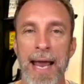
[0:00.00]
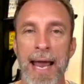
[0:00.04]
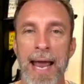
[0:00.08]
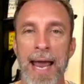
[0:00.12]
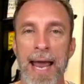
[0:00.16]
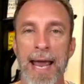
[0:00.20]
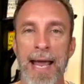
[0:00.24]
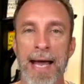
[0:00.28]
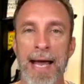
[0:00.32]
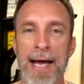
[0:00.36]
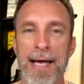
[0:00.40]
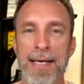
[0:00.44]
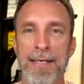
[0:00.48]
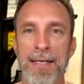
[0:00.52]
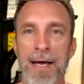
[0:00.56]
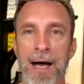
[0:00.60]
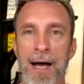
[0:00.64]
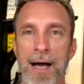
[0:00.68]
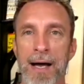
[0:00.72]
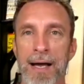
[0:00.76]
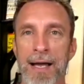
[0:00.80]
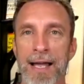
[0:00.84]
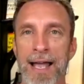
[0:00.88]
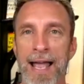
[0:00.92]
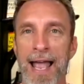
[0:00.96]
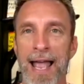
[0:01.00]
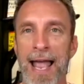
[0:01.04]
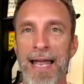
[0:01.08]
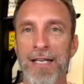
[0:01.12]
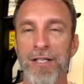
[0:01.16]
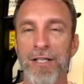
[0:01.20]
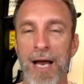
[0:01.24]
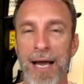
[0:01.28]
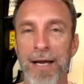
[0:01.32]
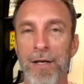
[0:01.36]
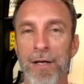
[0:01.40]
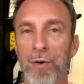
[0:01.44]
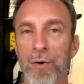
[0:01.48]
And uh, it's
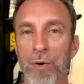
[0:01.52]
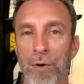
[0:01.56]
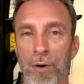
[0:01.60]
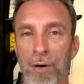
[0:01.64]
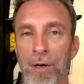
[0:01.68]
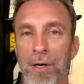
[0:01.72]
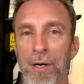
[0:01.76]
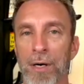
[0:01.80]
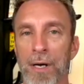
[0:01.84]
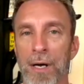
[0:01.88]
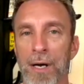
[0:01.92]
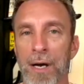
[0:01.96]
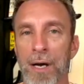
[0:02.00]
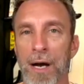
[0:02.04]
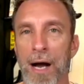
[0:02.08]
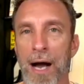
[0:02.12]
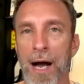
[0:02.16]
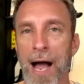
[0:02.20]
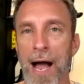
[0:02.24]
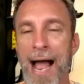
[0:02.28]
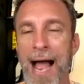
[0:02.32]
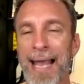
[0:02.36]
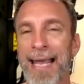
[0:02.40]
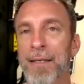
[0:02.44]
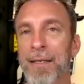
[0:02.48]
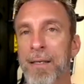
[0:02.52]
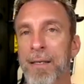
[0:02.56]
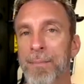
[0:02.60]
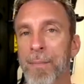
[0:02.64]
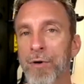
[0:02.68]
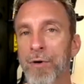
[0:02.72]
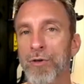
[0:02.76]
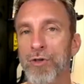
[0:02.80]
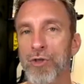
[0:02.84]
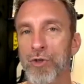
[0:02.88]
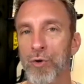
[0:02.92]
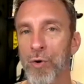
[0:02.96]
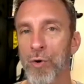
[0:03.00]
kind of cool. I get the
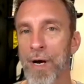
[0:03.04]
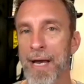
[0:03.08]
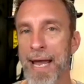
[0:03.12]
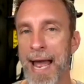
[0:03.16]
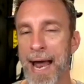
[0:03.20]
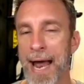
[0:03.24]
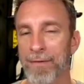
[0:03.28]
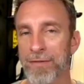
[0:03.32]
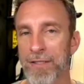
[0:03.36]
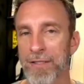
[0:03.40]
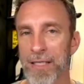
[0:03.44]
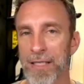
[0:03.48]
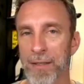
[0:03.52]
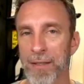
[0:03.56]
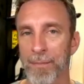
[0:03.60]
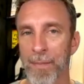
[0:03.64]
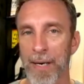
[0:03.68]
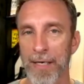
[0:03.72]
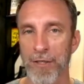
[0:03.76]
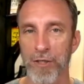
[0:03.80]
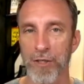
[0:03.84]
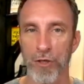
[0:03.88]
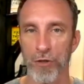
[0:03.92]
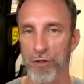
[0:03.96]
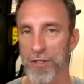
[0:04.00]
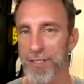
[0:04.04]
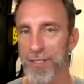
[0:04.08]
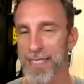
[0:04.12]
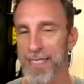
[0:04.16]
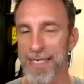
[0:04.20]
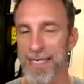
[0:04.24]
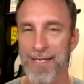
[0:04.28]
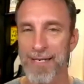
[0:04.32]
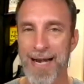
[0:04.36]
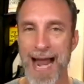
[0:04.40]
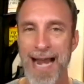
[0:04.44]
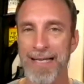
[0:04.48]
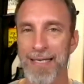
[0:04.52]
most joy out of seeing my children
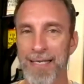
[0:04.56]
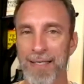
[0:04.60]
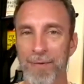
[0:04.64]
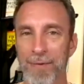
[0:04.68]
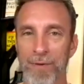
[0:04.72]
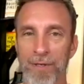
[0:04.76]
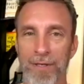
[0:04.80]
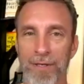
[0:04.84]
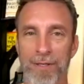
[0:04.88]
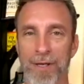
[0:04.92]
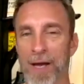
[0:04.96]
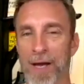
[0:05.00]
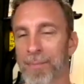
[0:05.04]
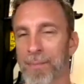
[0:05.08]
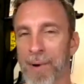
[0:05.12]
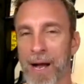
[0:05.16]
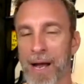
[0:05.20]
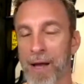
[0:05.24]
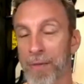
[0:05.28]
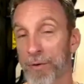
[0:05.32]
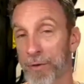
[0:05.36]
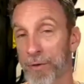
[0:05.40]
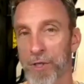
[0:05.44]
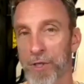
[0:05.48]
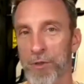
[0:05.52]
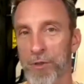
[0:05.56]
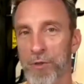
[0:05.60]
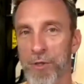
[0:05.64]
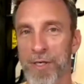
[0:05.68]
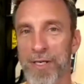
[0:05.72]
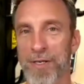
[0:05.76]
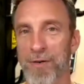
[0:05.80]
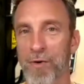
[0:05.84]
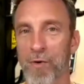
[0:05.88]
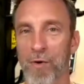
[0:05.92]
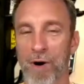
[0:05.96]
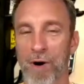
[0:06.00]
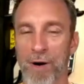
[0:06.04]
interacting with my other children
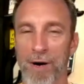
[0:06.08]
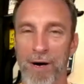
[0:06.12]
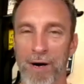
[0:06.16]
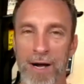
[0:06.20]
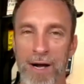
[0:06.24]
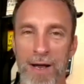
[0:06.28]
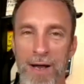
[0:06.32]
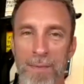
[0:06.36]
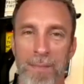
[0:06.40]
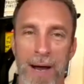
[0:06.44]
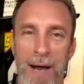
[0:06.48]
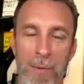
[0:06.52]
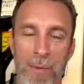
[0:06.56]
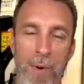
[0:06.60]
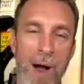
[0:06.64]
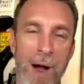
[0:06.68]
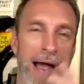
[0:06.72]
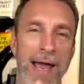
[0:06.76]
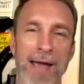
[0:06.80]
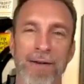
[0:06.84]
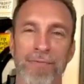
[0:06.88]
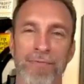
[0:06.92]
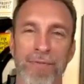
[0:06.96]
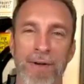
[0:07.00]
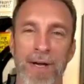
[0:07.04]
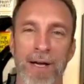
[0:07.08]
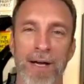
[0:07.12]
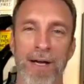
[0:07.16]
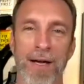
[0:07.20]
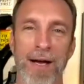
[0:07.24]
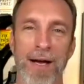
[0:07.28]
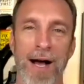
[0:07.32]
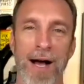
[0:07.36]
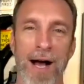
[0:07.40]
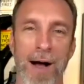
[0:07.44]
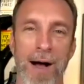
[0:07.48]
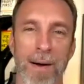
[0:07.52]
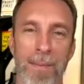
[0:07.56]
or my wife,
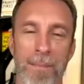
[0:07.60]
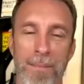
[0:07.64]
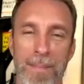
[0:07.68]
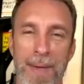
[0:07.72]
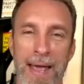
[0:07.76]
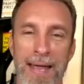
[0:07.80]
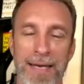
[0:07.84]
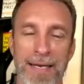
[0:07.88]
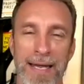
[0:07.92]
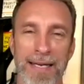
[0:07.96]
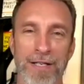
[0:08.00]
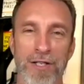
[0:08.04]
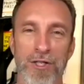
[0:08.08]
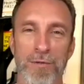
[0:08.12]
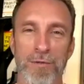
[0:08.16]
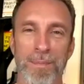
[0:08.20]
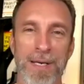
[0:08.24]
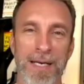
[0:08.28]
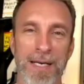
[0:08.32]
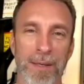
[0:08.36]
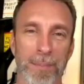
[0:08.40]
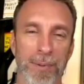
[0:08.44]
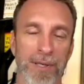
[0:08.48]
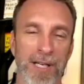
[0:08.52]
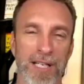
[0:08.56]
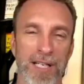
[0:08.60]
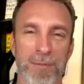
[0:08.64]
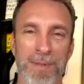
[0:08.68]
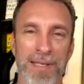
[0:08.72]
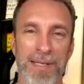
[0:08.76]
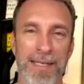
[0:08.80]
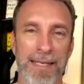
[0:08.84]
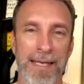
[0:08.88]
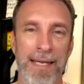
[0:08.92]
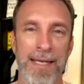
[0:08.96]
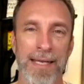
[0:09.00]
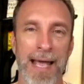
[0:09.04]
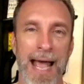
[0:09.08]
um, and, and just being a participant,
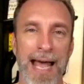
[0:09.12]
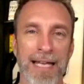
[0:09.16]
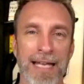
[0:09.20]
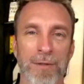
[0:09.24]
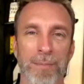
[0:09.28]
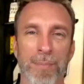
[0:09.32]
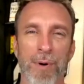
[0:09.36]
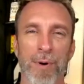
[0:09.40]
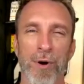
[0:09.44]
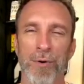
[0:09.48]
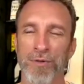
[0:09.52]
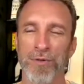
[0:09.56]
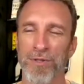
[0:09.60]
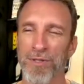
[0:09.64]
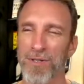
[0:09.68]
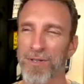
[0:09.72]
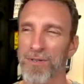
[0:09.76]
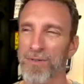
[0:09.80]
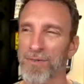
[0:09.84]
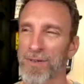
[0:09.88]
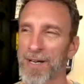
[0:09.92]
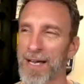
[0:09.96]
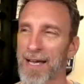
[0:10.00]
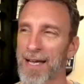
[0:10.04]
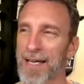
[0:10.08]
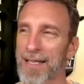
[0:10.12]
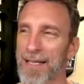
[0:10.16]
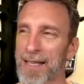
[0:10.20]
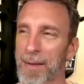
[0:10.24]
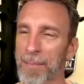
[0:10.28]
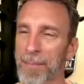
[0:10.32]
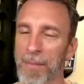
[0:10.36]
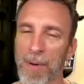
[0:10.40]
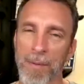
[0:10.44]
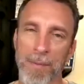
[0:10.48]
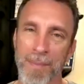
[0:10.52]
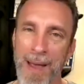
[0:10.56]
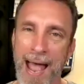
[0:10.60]
as opposed to them
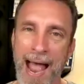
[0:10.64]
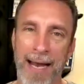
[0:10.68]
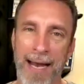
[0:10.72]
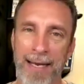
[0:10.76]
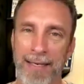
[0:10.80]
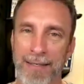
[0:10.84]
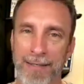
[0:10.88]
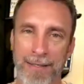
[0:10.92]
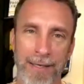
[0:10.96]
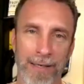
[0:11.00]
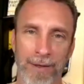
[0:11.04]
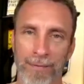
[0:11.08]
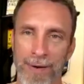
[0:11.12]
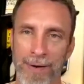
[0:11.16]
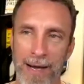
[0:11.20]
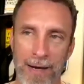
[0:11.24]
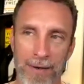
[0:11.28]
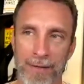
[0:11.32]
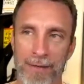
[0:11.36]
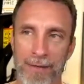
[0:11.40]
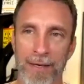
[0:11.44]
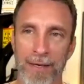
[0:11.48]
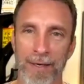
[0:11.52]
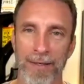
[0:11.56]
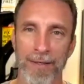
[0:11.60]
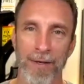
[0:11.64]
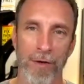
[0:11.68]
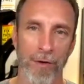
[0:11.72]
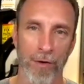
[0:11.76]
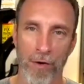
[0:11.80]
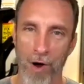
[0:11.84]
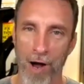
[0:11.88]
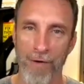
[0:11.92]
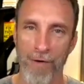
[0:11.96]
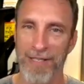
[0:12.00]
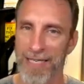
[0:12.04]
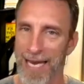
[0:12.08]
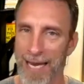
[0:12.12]
coming back and sitting around, you know, a
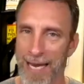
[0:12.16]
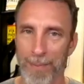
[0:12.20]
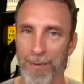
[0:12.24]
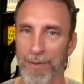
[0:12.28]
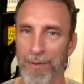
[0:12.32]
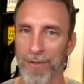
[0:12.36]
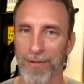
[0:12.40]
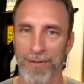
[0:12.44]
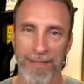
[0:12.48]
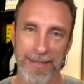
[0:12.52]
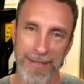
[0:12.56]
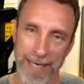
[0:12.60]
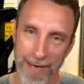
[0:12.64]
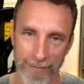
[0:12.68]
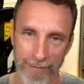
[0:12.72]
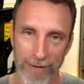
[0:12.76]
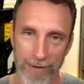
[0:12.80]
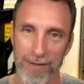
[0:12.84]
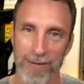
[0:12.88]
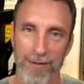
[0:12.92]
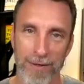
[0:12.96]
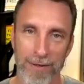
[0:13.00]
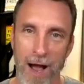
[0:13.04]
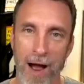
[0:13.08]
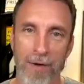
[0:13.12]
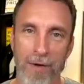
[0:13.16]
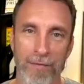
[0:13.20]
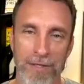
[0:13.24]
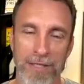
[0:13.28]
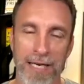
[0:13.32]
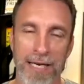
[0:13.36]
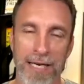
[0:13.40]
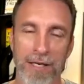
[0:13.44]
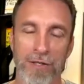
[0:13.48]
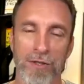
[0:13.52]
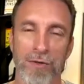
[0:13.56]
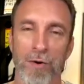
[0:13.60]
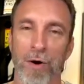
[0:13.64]
coffee table and let's have a
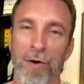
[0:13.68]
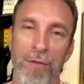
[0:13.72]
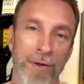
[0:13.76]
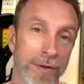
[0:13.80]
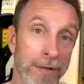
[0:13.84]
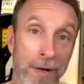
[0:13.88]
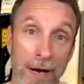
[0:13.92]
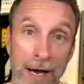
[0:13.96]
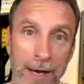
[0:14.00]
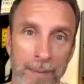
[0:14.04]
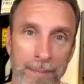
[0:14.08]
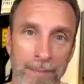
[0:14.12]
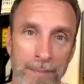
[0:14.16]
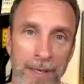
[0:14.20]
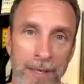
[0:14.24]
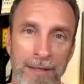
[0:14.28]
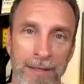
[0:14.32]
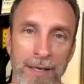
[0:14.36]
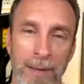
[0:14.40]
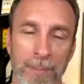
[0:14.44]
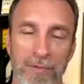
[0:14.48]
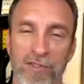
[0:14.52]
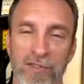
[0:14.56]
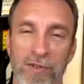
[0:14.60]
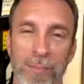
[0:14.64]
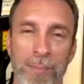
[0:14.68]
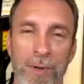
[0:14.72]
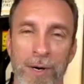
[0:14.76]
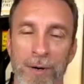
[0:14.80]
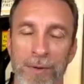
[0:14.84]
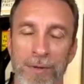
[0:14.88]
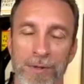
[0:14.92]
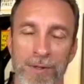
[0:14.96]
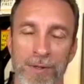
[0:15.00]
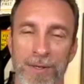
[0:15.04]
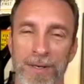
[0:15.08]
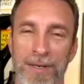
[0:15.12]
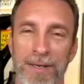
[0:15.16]
conversation all the time approach.